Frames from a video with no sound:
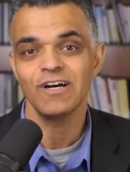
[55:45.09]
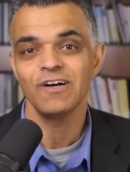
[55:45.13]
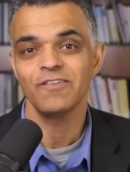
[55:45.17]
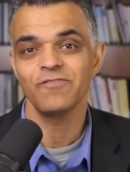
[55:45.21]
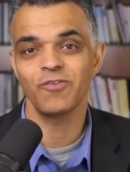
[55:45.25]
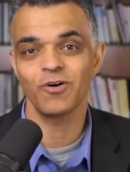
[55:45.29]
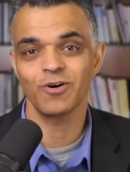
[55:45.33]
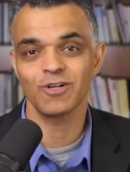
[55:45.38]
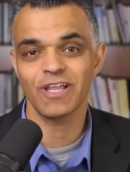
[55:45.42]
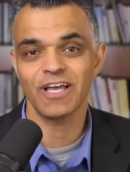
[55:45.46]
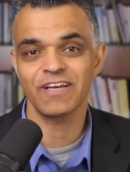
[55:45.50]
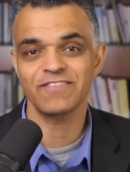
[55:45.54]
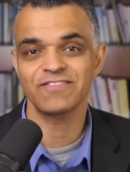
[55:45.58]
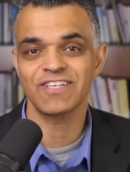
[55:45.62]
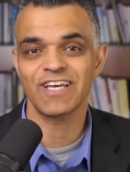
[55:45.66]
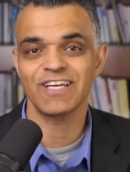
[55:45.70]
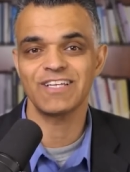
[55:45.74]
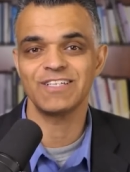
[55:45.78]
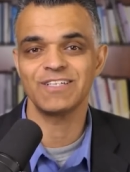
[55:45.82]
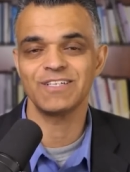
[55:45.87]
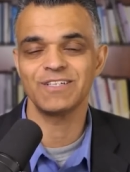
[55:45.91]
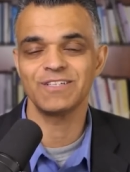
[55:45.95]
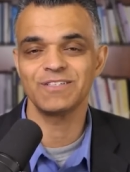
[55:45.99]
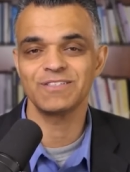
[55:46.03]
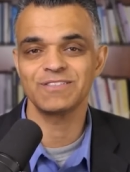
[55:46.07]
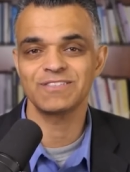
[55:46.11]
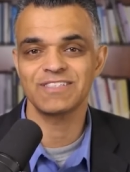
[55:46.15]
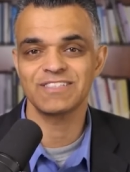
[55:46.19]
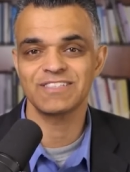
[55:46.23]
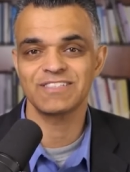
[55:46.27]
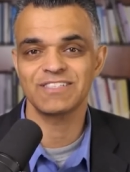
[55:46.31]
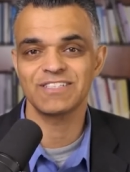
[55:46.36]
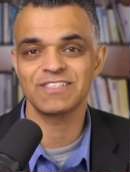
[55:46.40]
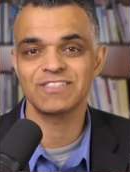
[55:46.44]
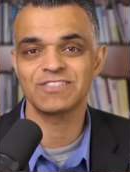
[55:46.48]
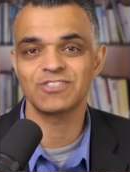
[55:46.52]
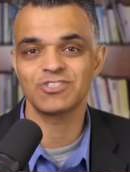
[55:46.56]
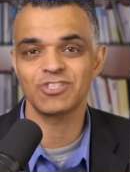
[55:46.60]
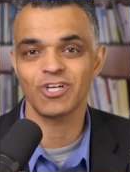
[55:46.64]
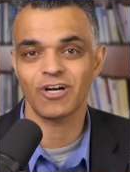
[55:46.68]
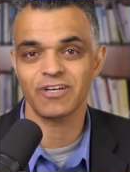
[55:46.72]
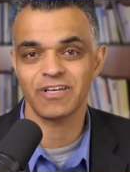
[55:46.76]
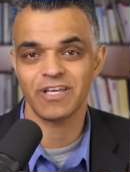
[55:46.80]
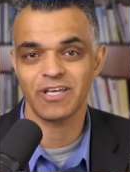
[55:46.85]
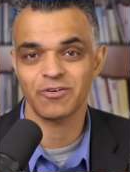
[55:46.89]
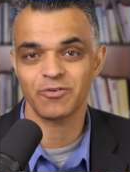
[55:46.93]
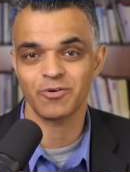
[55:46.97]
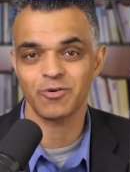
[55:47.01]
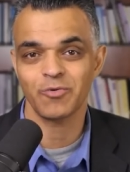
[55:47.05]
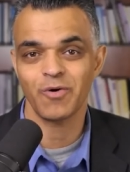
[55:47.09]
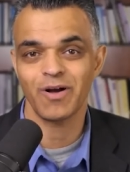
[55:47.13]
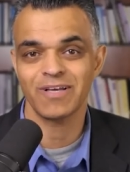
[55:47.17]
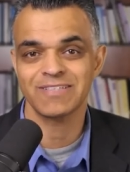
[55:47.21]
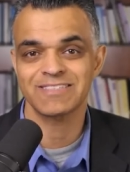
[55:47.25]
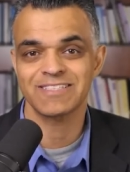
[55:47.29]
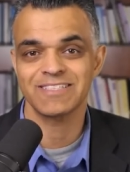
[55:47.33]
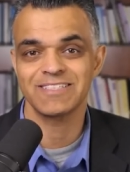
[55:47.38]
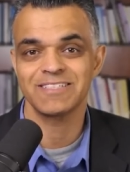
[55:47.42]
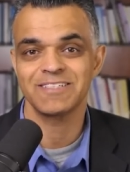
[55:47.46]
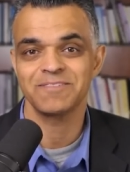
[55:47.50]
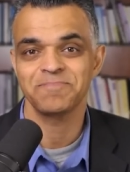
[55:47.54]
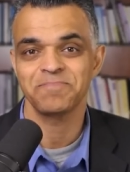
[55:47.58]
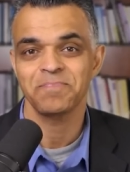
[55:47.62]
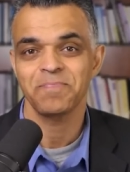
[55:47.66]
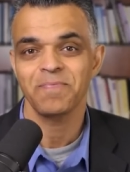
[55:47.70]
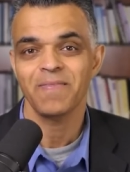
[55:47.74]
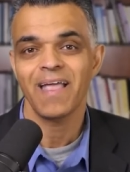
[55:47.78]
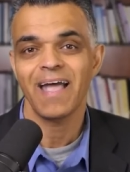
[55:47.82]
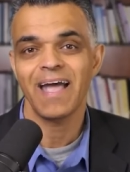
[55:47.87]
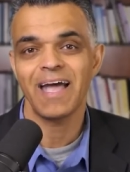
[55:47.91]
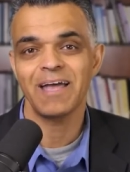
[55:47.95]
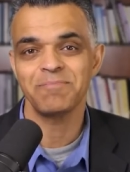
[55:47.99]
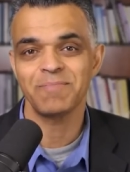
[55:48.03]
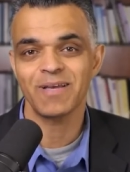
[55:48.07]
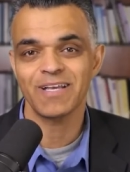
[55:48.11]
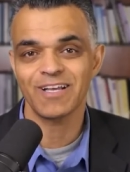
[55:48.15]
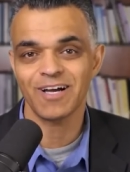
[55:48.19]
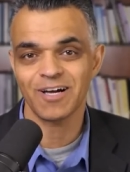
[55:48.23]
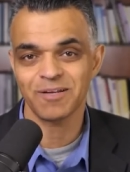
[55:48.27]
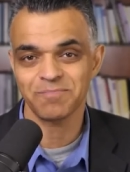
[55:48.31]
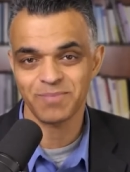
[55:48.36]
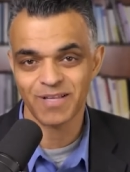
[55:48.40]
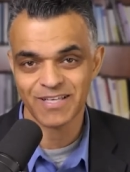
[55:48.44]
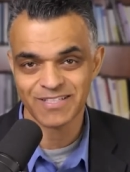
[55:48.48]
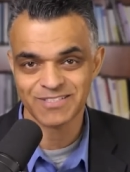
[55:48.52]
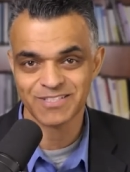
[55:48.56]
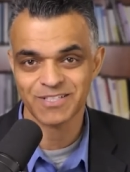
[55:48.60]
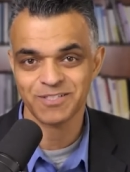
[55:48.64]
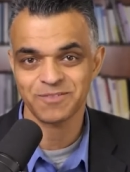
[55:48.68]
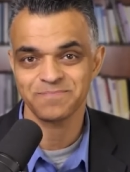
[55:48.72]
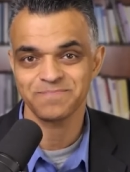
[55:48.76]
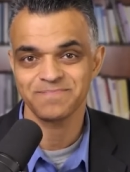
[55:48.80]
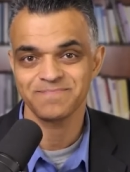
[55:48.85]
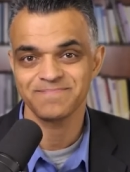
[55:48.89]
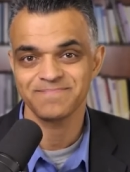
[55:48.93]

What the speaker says: For LifeSite News, this is John Henry Weston, and may God bless you.